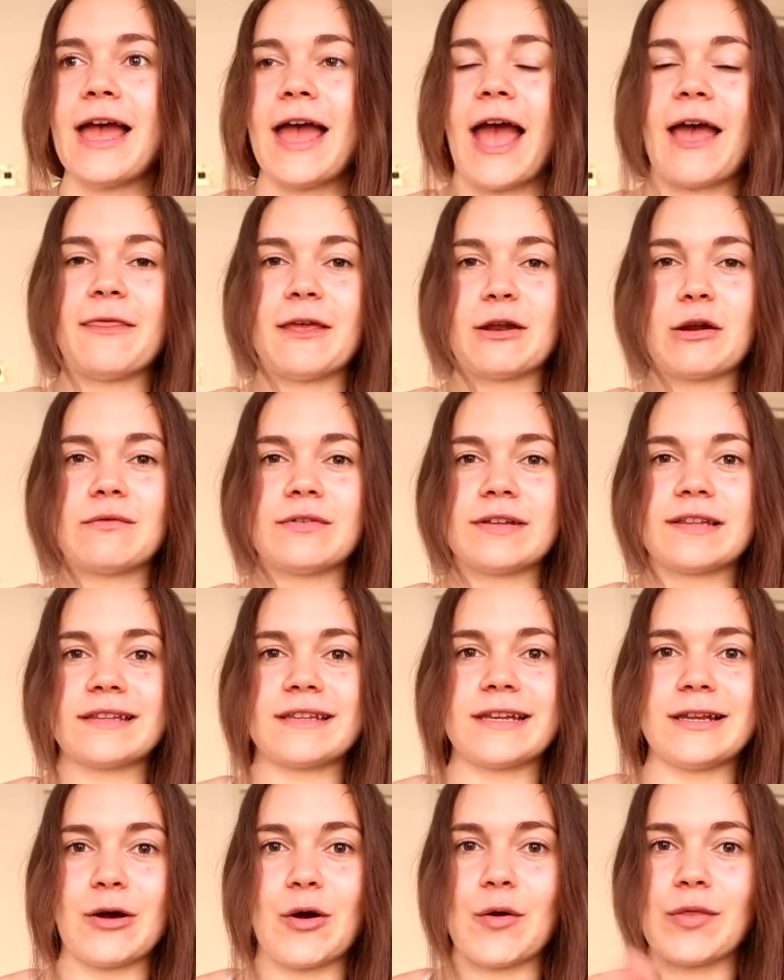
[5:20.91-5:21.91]
And then
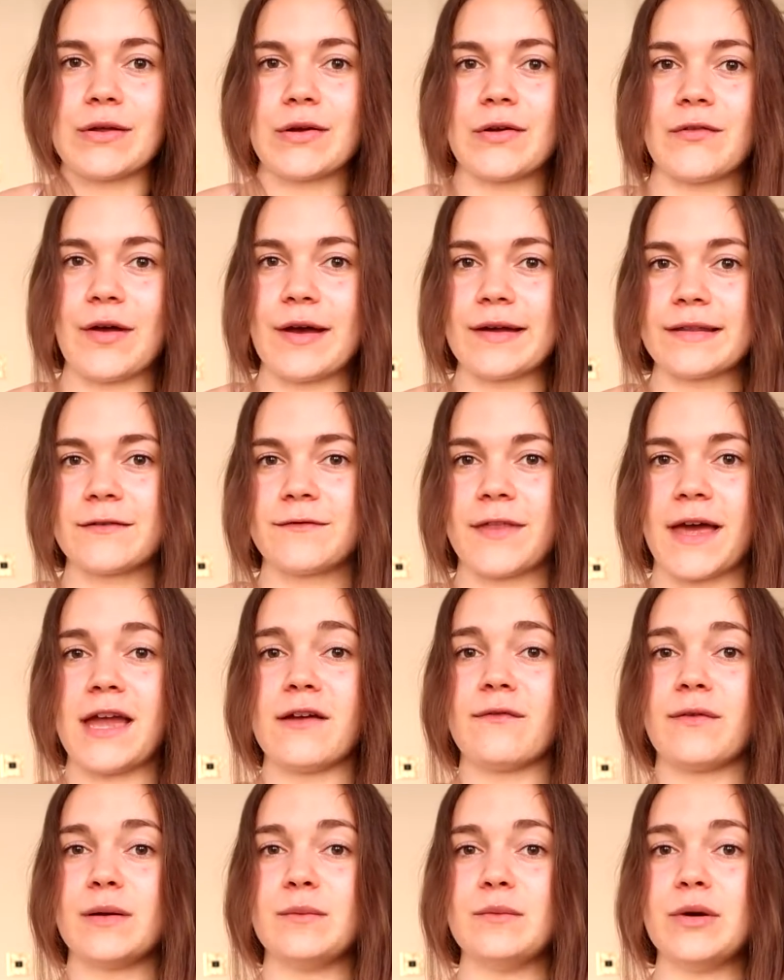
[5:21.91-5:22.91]
obviously on the reverse of that,
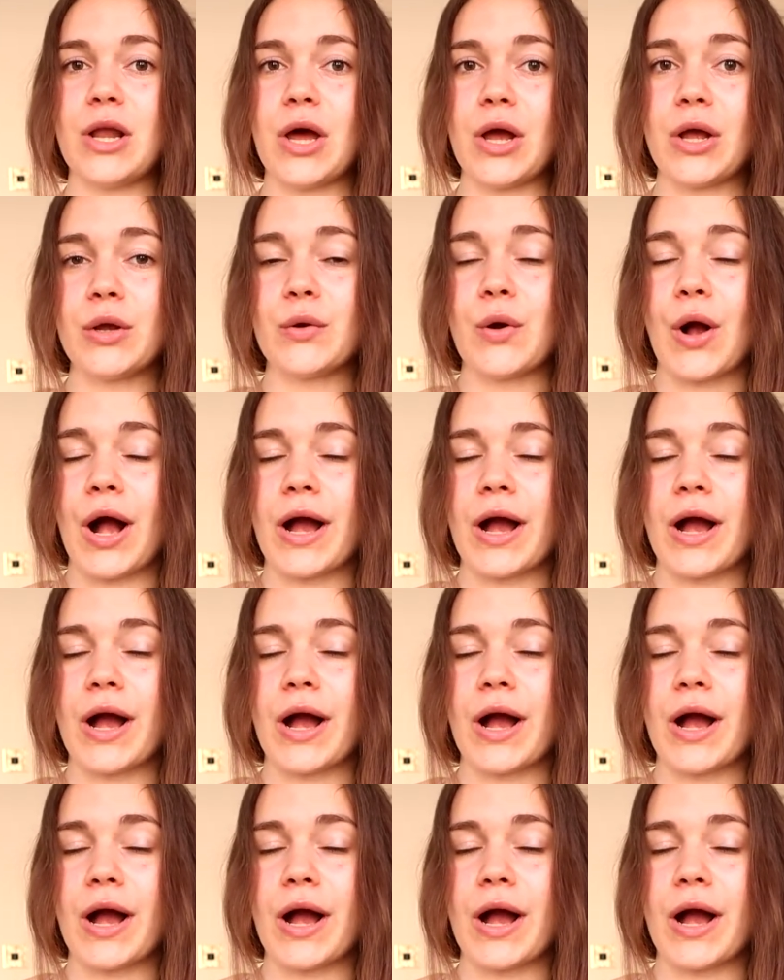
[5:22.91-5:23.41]
if I'm low,